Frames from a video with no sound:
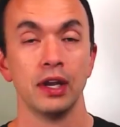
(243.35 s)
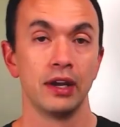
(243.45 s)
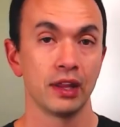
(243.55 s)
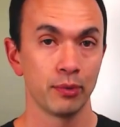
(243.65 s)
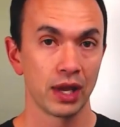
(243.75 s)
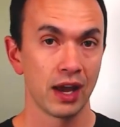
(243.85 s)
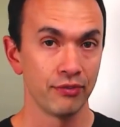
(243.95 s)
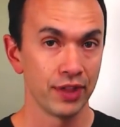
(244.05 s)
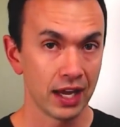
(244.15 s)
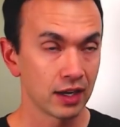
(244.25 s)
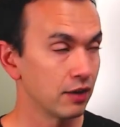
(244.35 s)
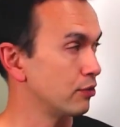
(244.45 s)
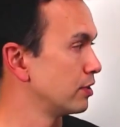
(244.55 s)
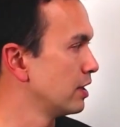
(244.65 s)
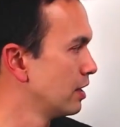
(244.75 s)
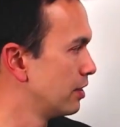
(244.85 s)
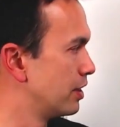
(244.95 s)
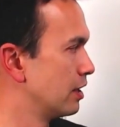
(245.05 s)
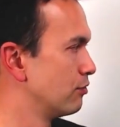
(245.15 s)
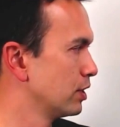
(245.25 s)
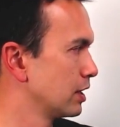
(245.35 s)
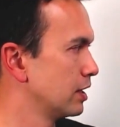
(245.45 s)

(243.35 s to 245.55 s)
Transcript: Now that we have that covered, then really